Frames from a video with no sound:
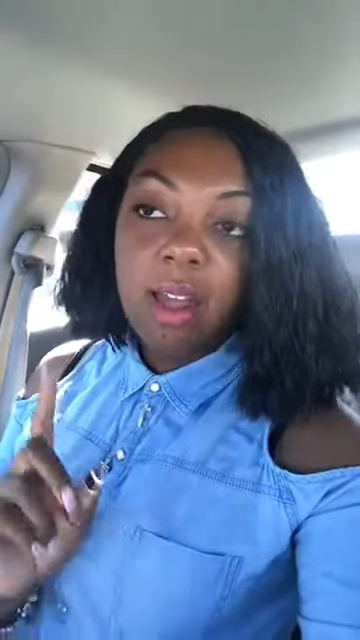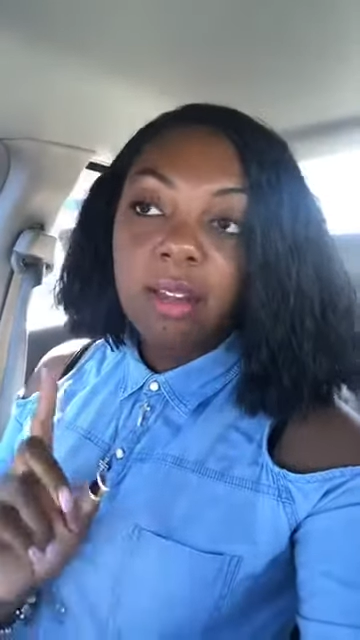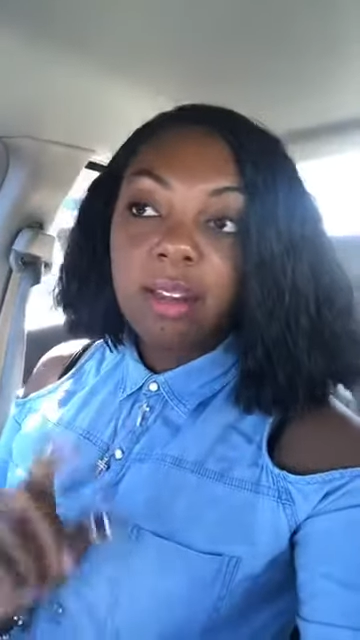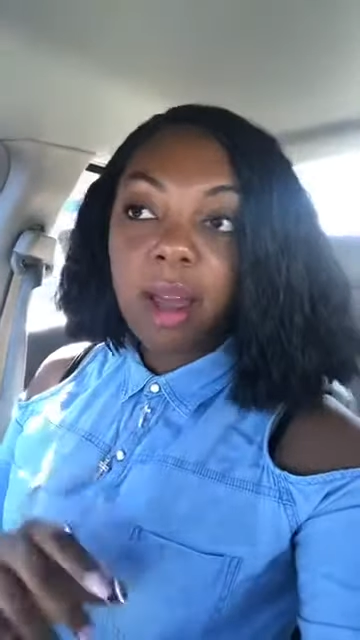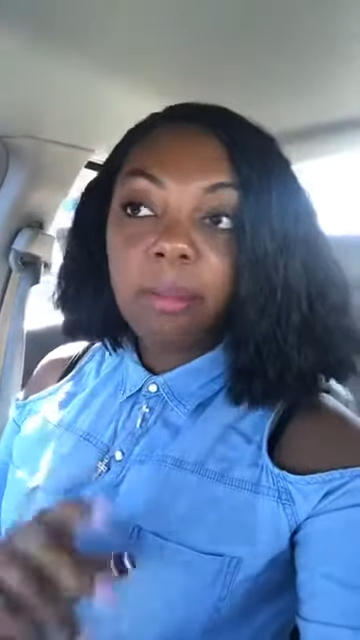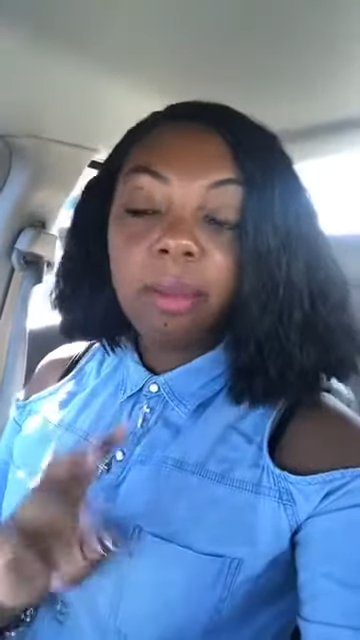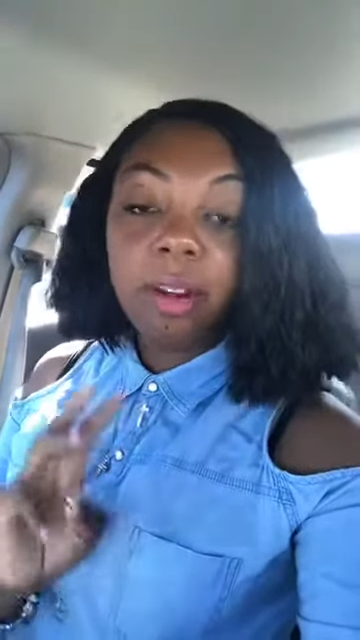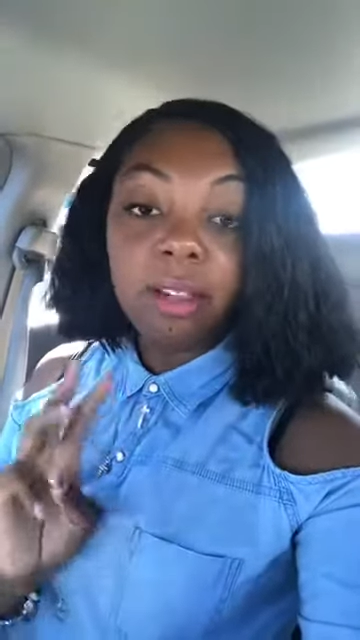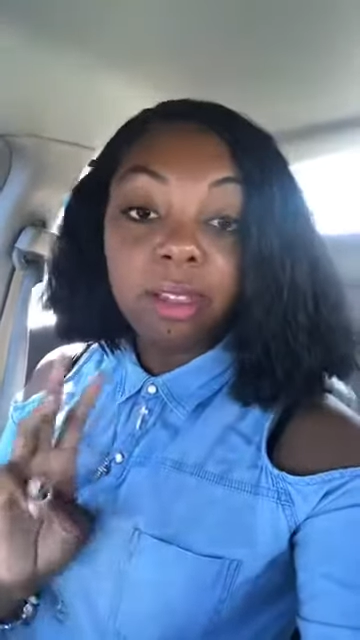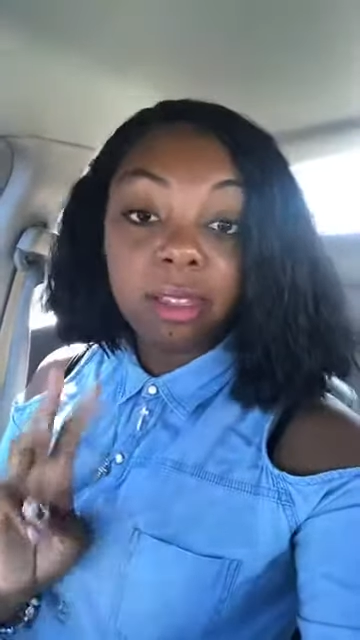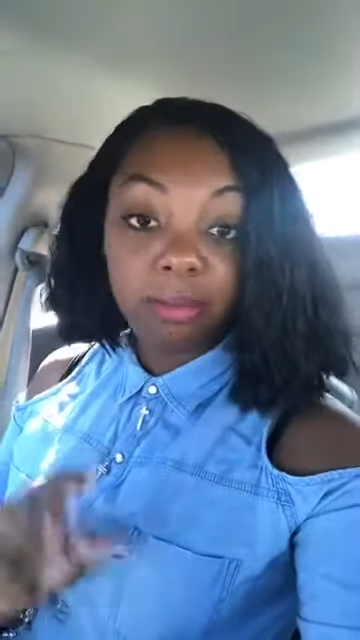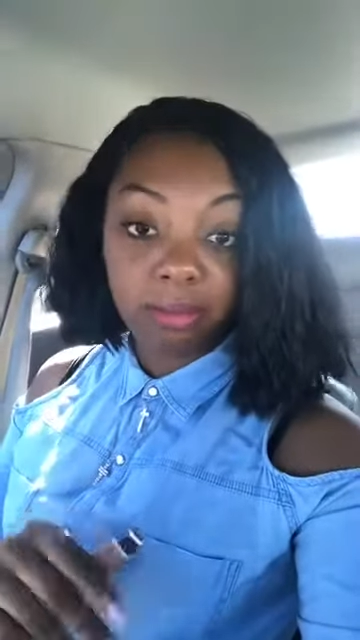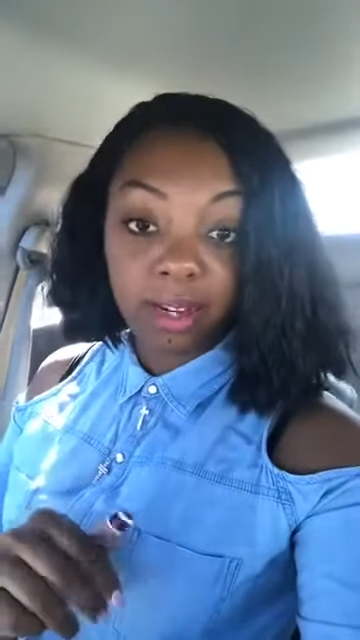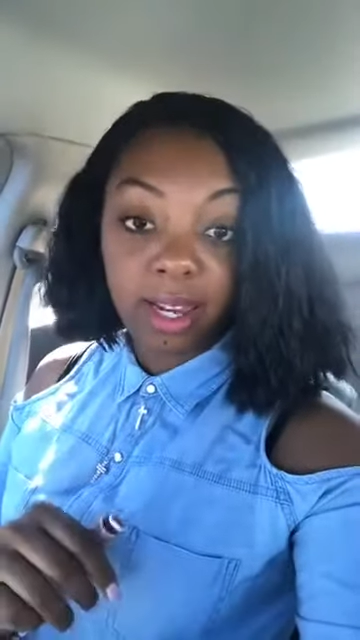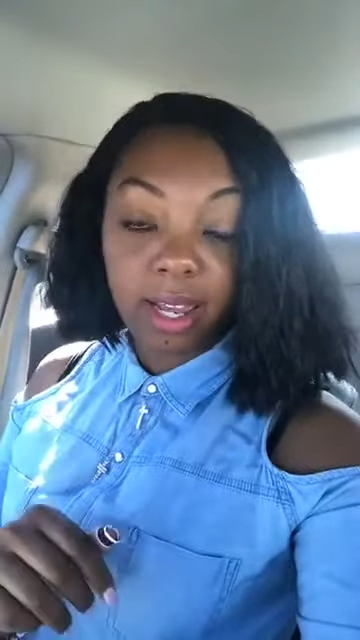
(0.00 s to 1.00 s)
Number
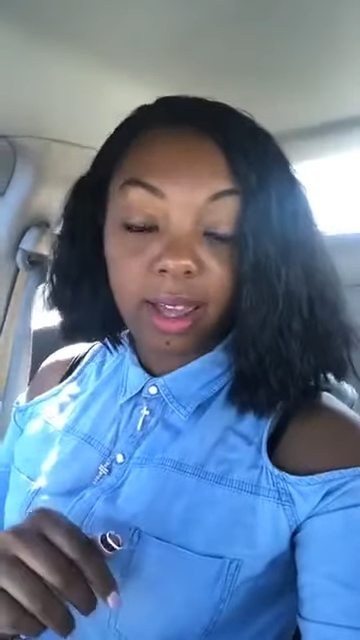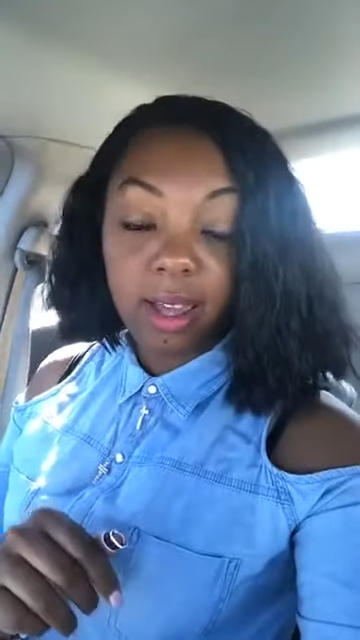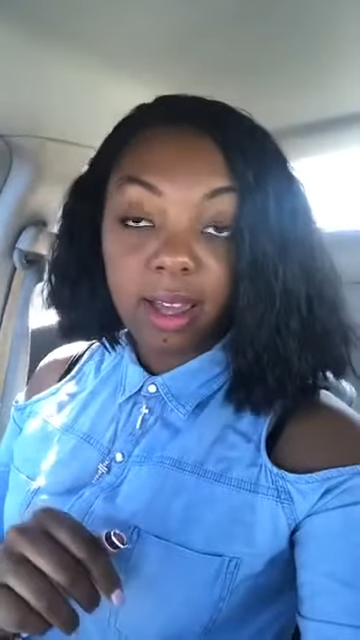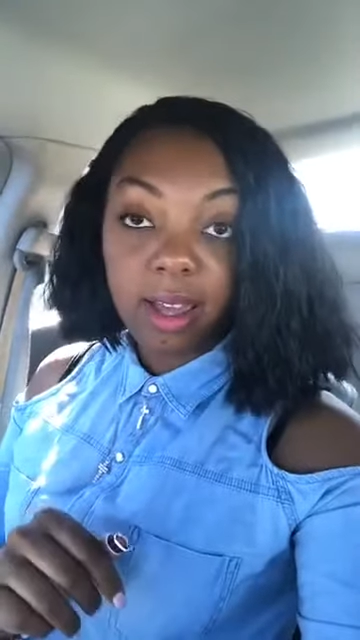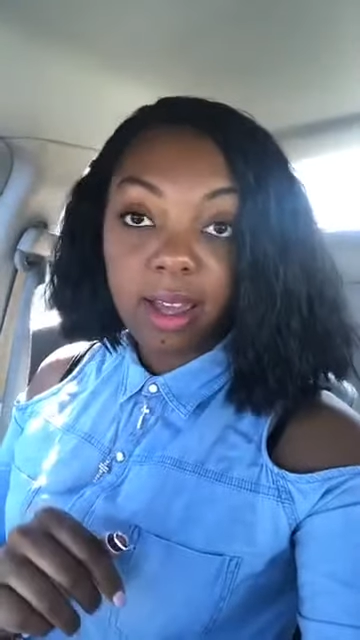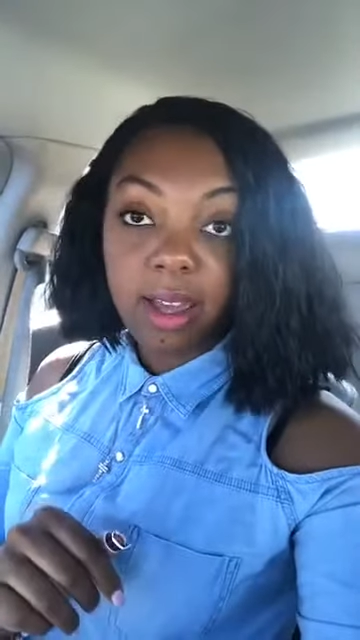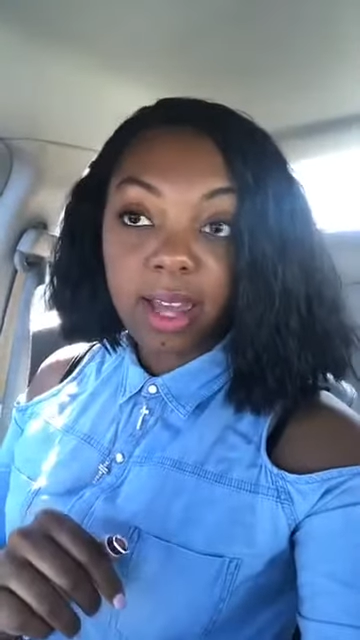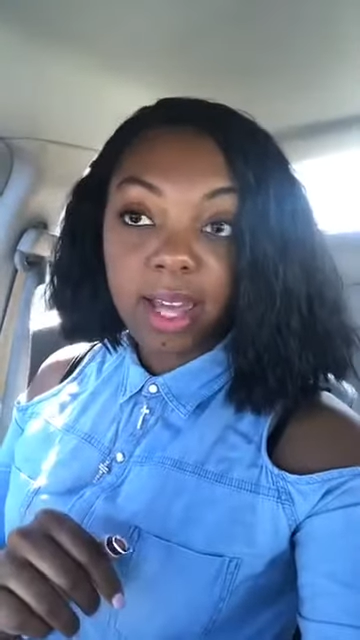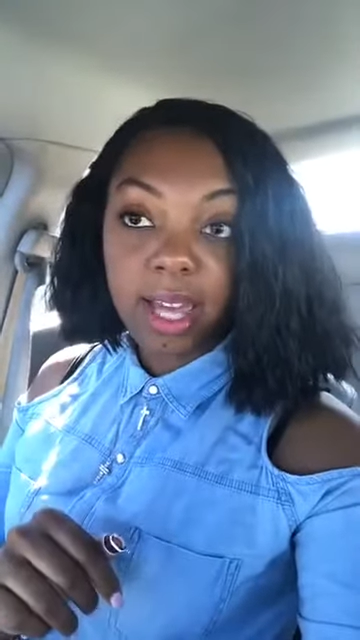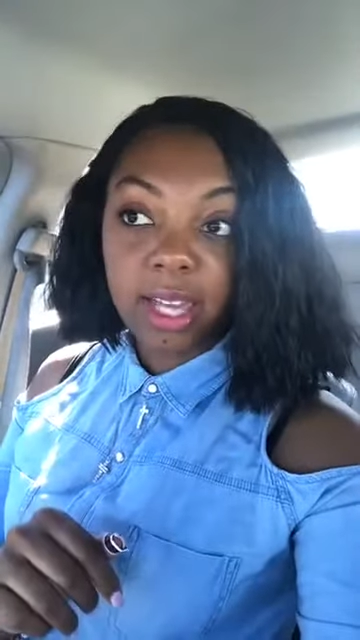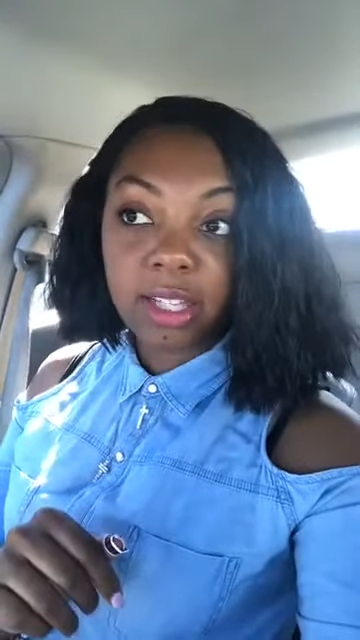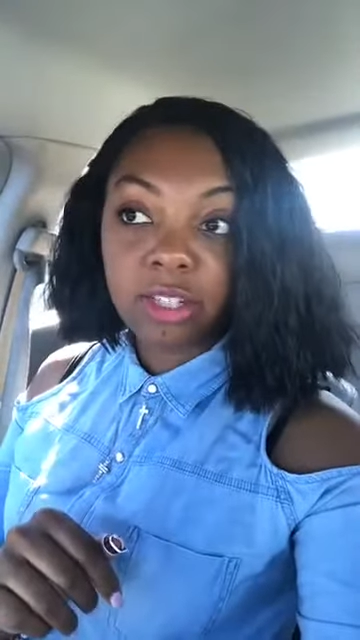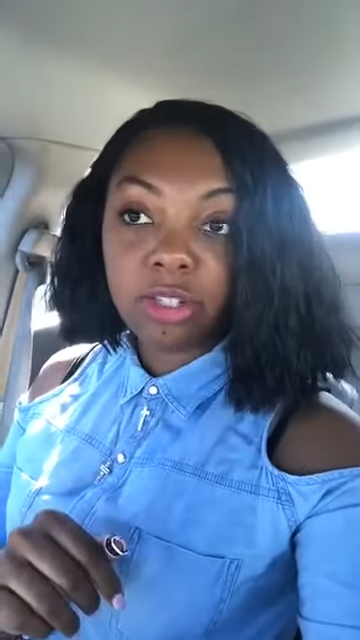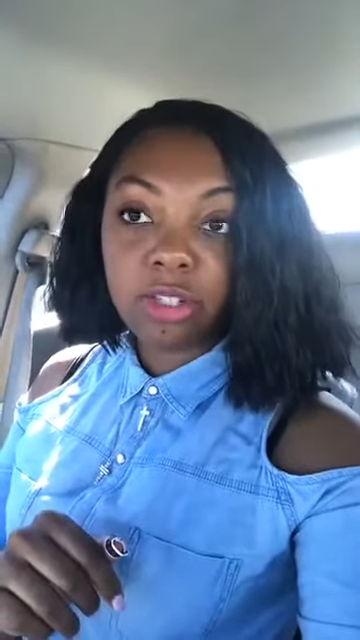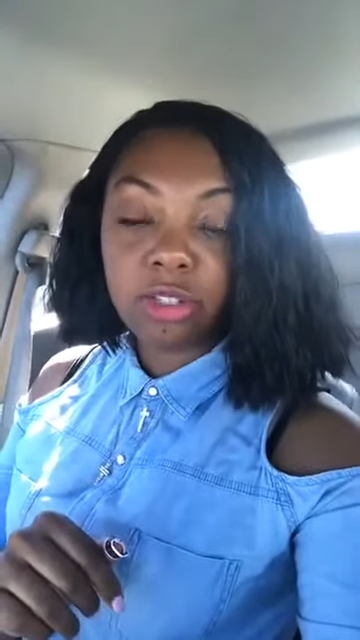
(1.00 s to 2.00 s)
3
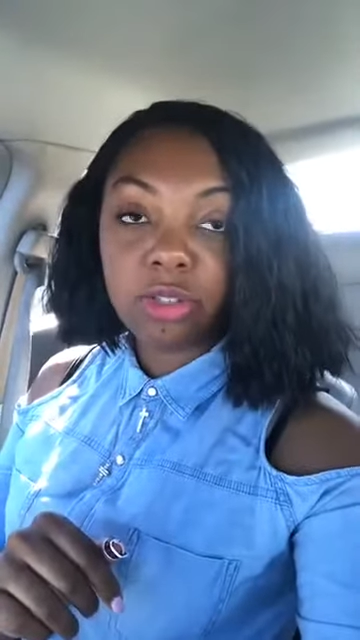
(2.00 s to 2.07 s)
is